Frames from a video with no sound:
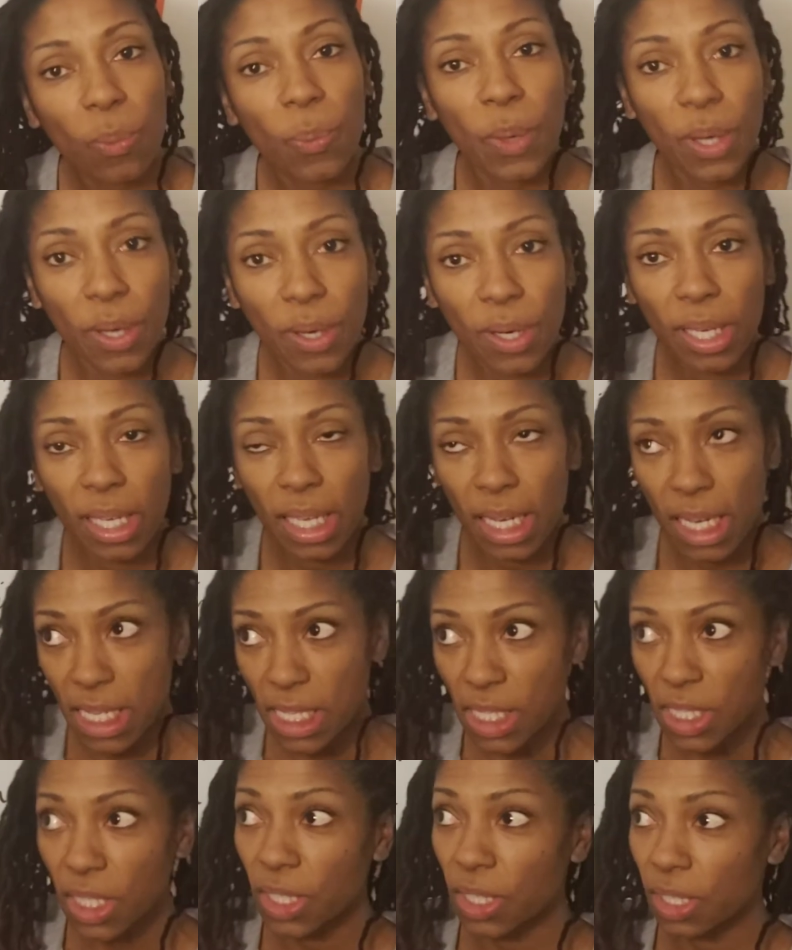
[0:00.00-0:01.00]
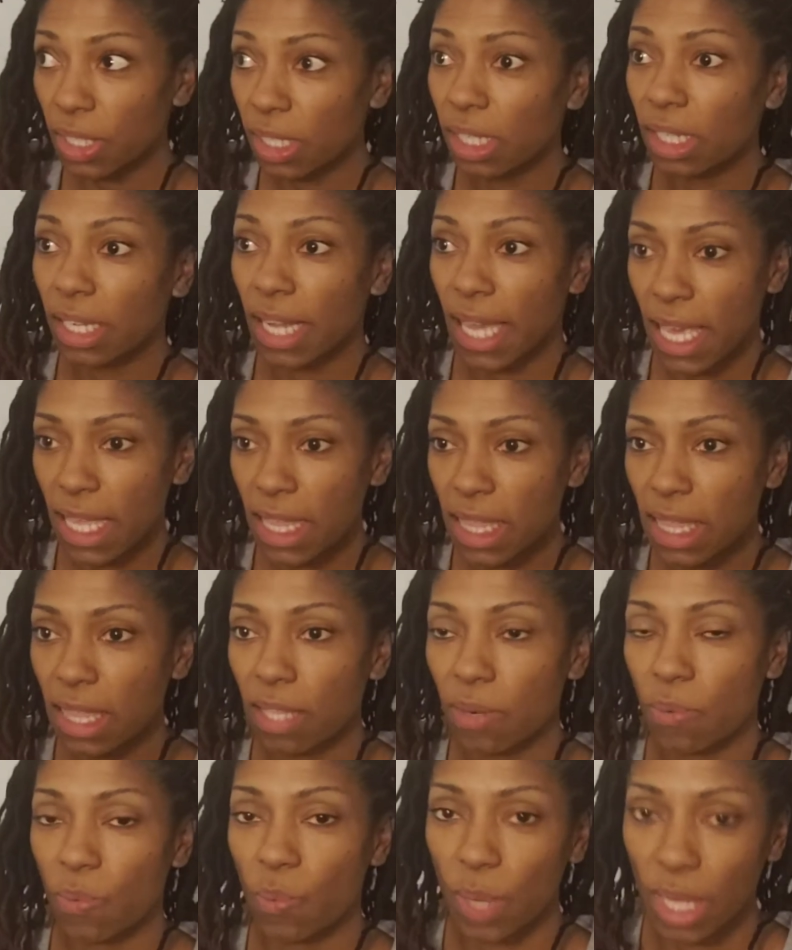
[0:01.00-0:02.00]
work. It is a good length
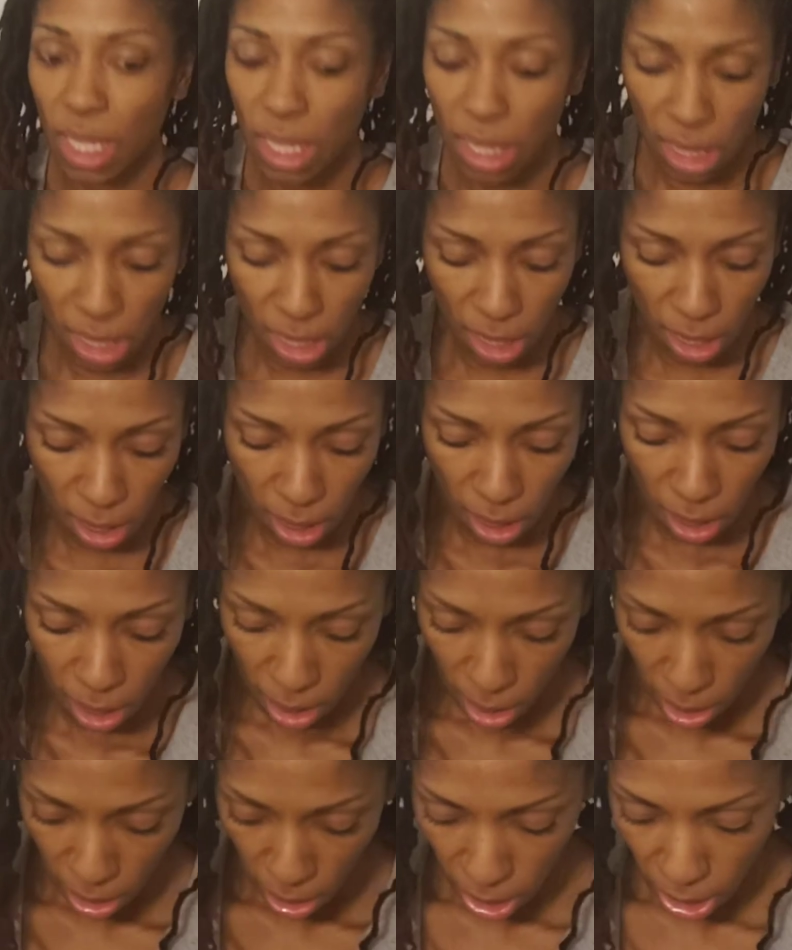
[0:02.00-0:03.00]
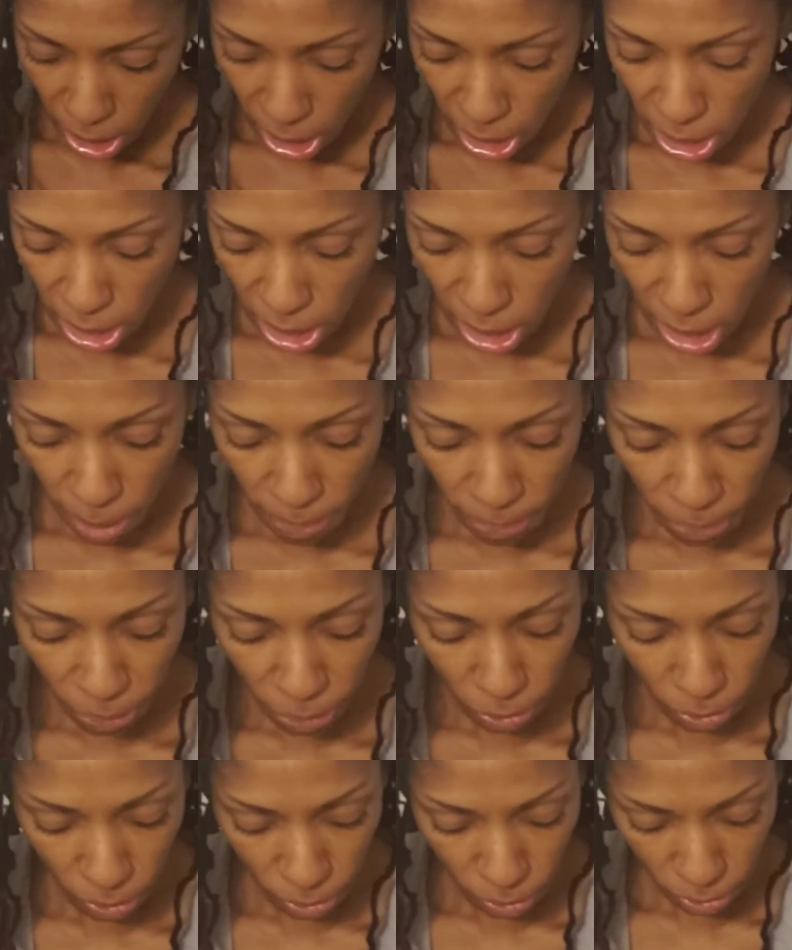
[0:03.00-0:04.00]
and width. It is
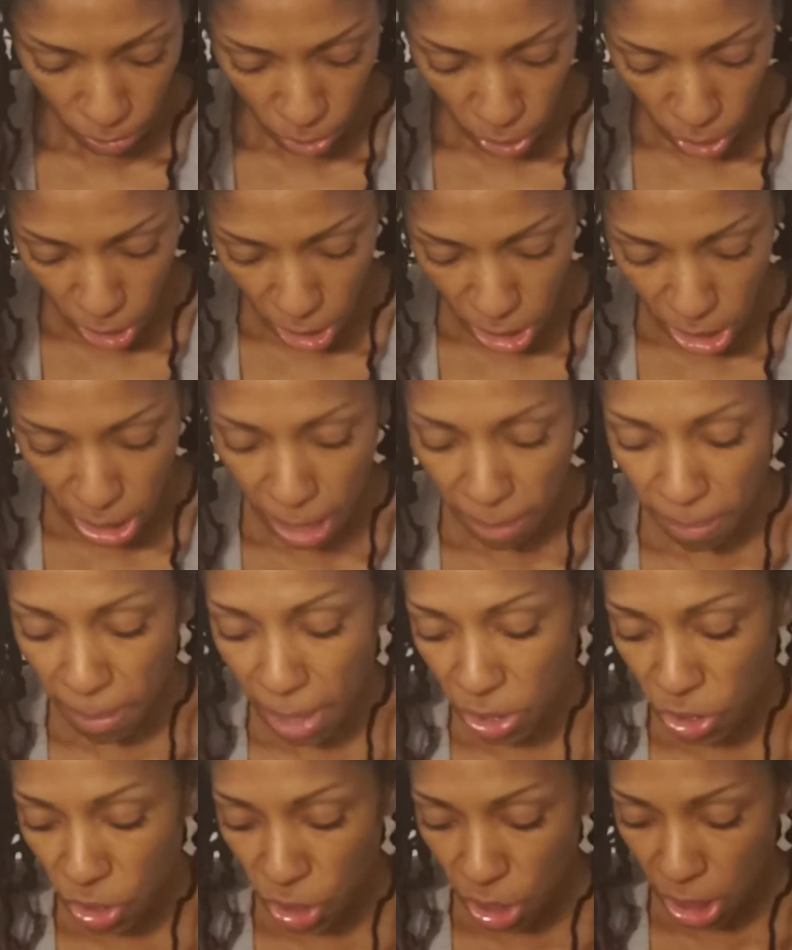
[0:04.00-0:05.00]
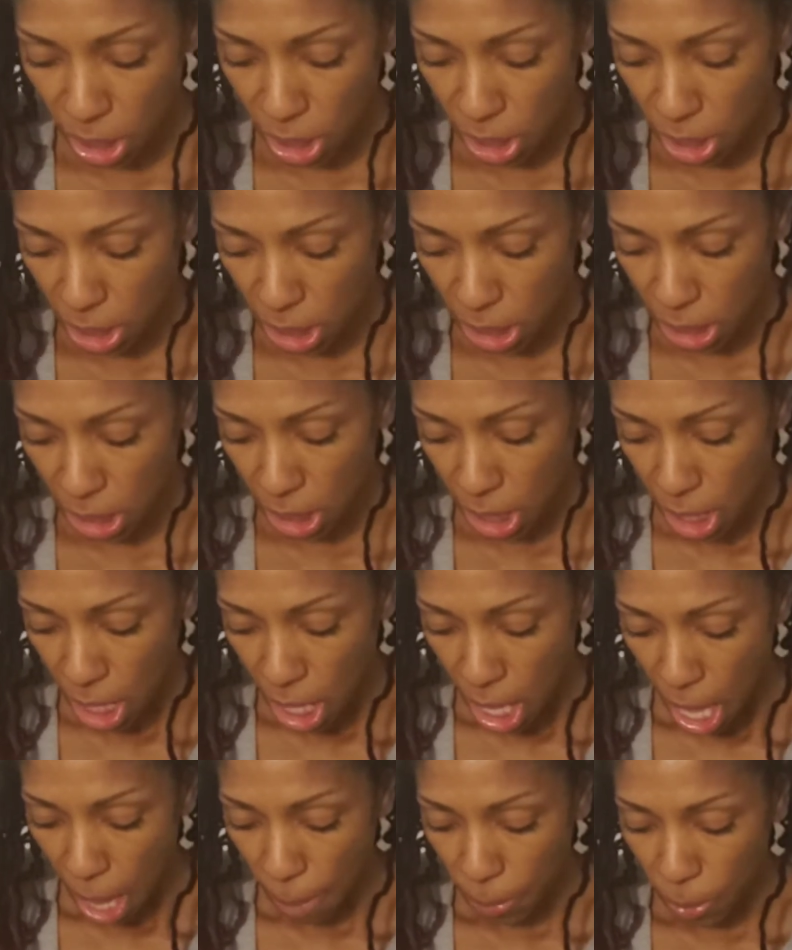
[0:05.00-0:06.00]
some good dimensions.
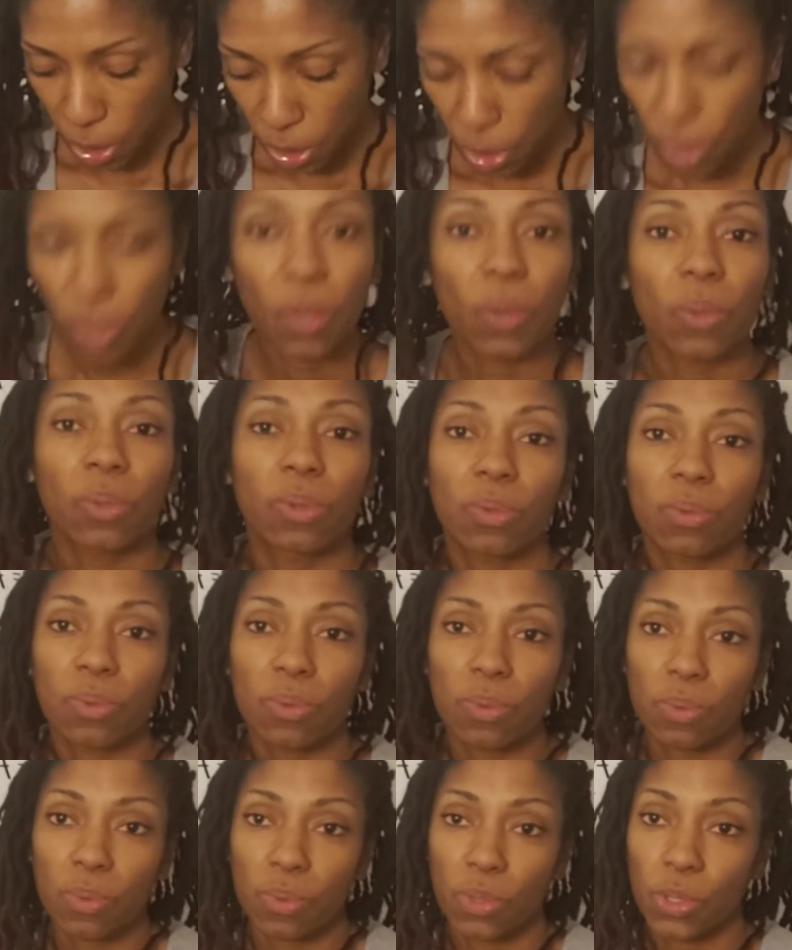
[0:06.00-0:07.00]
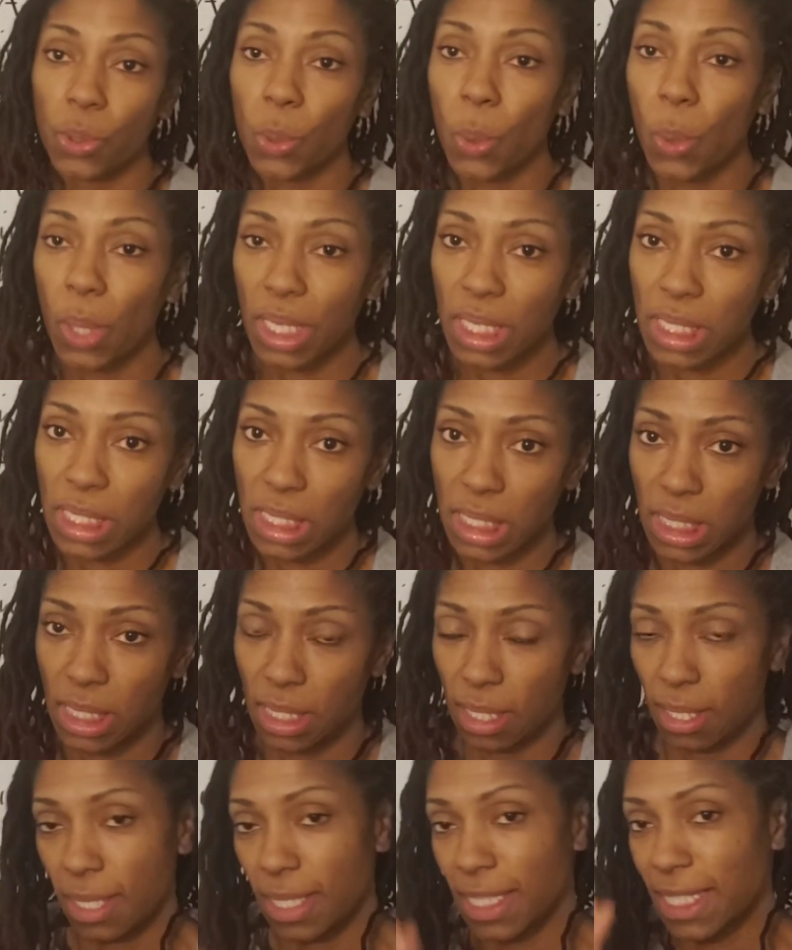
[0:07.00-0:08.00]
I'm going to go through
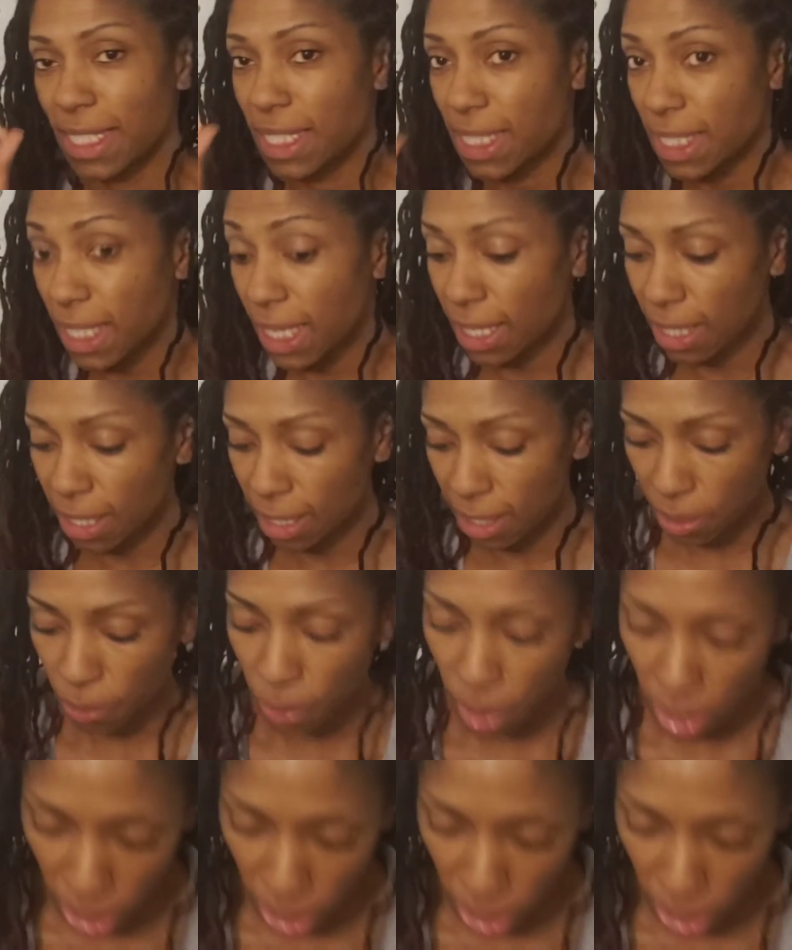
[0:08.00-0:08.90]
choice C with